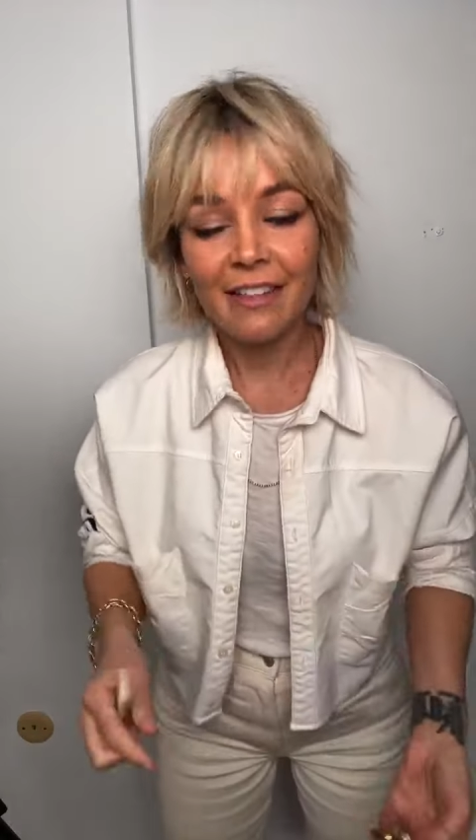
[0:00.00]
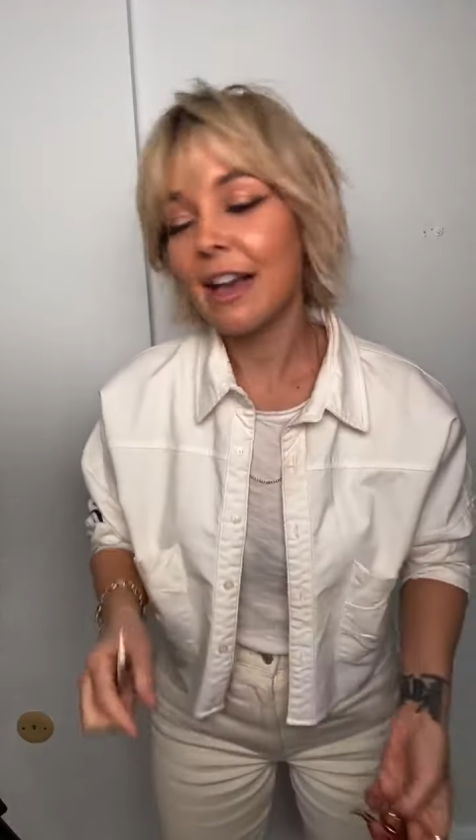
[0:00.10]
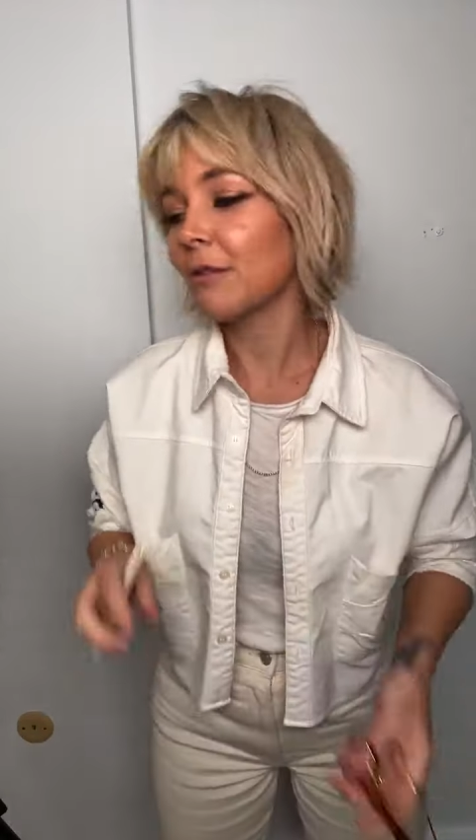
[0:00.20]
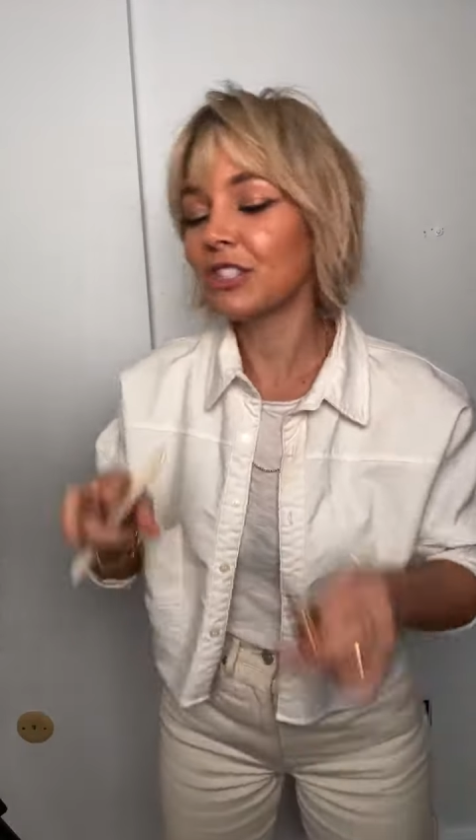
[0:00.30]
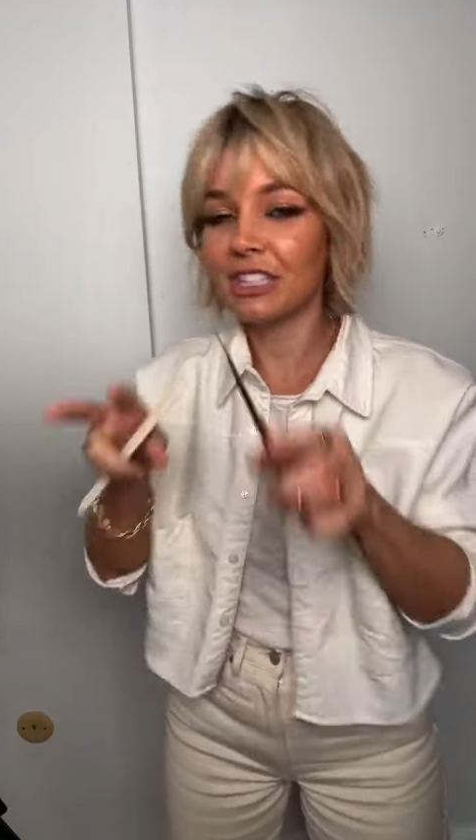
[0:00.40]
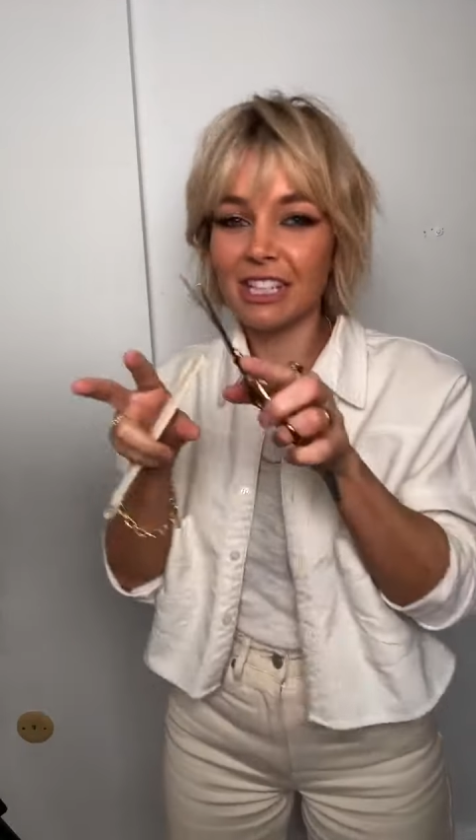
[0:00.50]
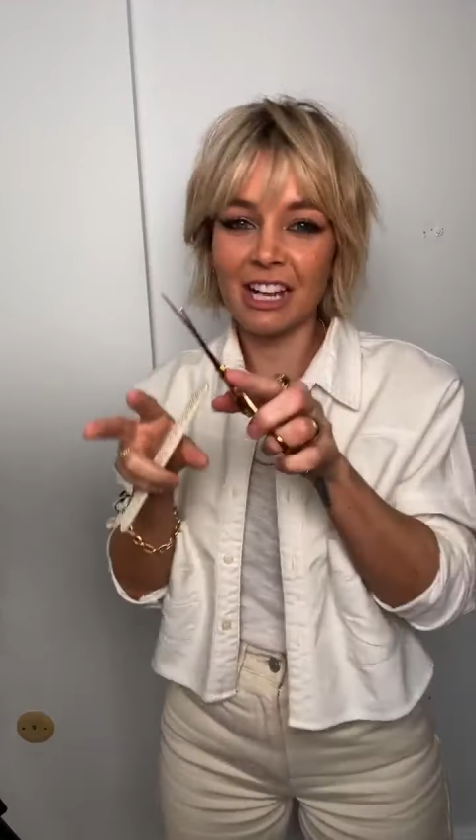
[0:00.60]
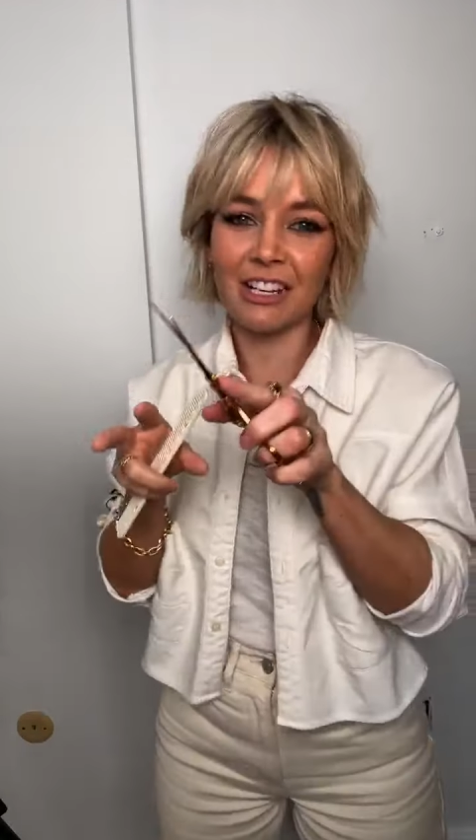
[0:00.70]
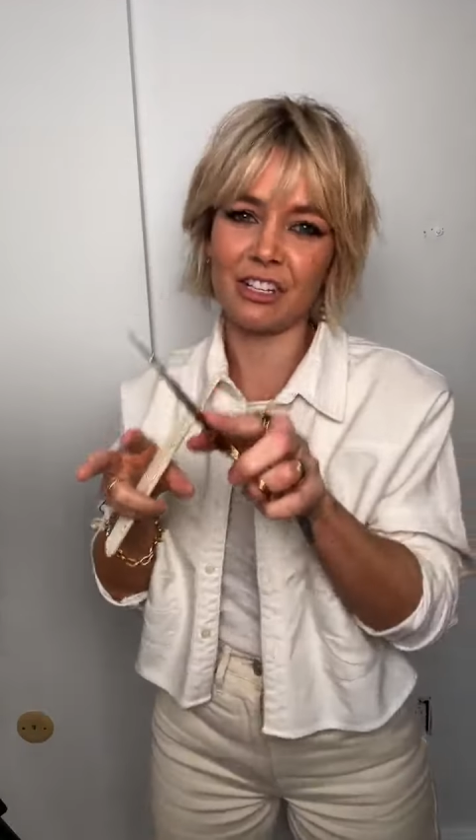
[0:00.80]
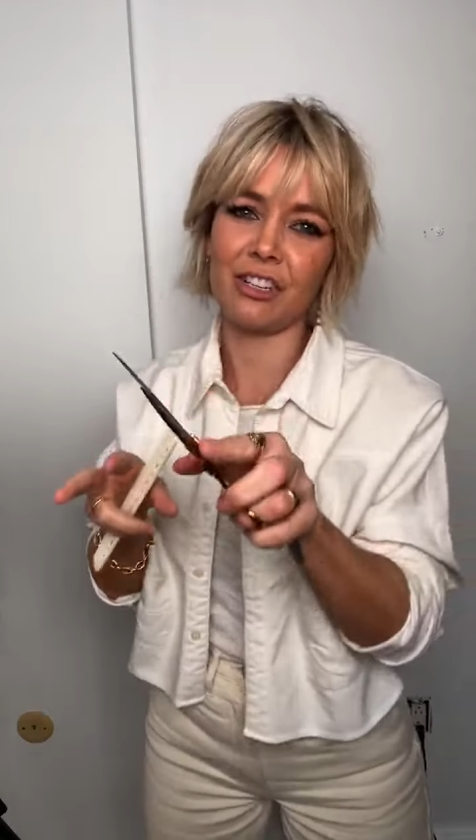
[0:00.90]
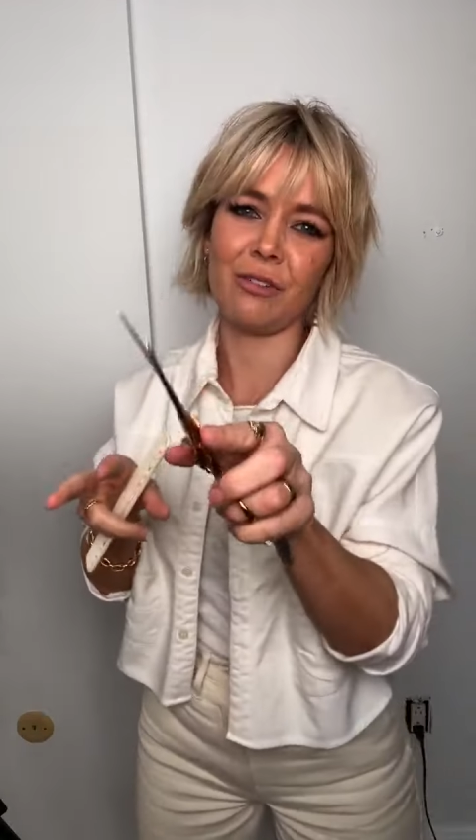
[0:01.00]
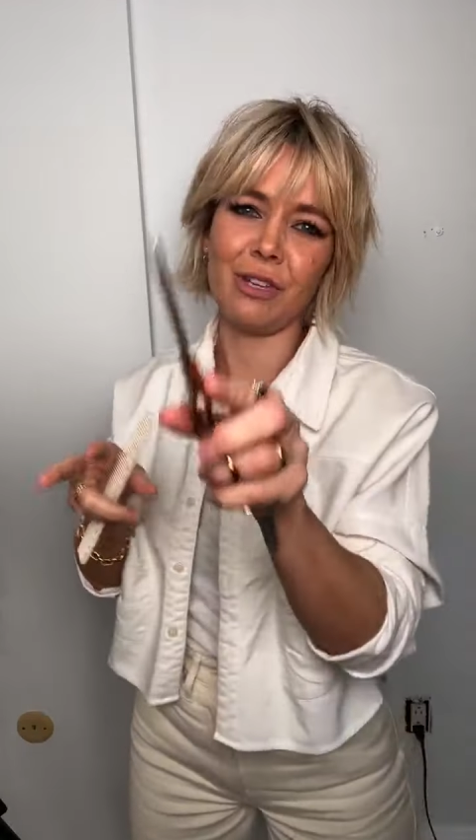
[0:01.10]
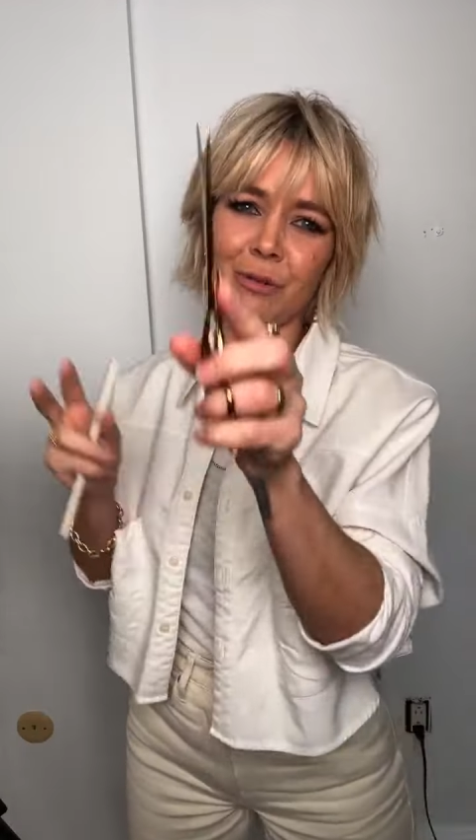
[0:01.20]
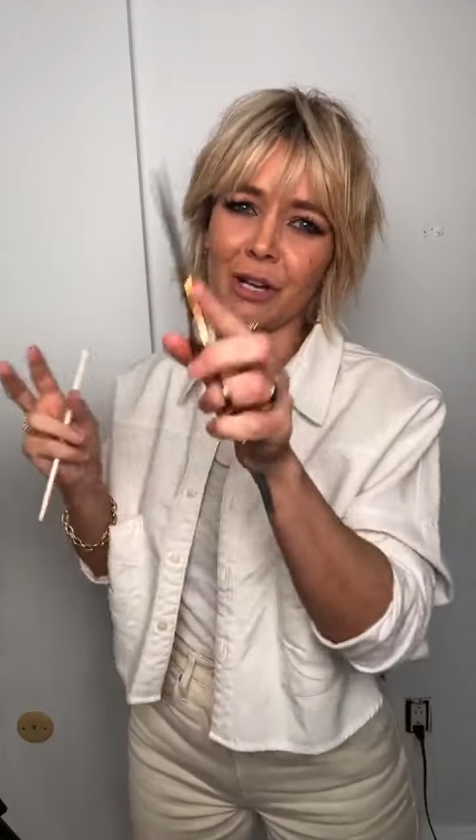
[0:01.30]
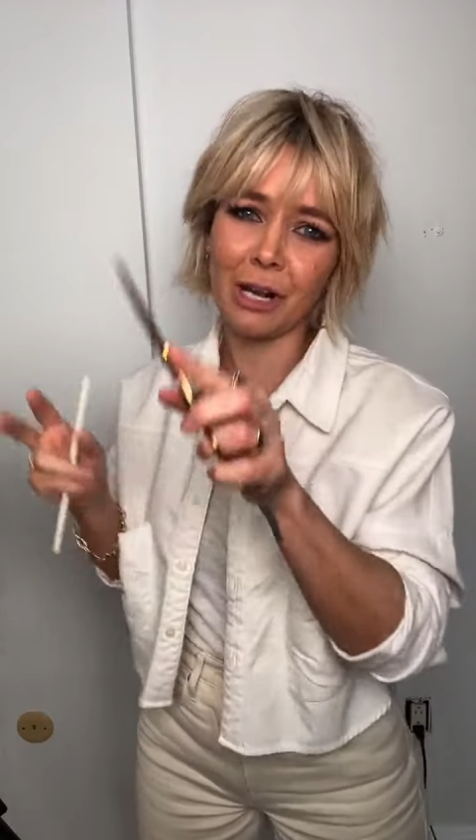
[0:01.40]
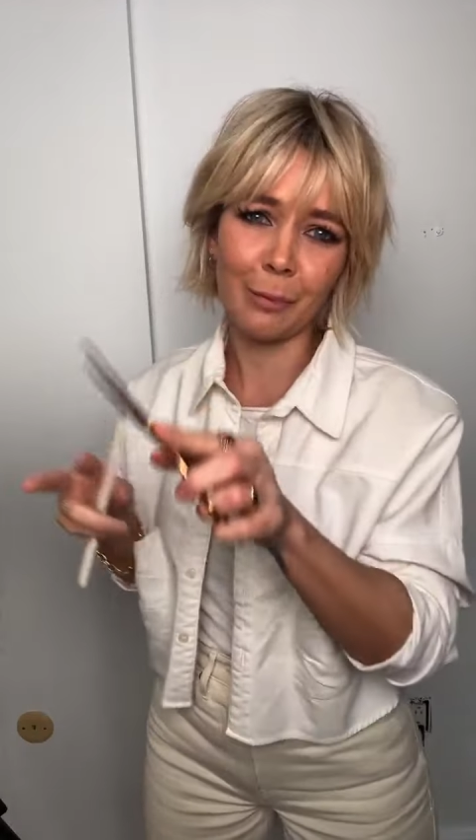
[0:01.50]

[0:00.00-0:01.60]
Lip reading: That was just to kind of show you a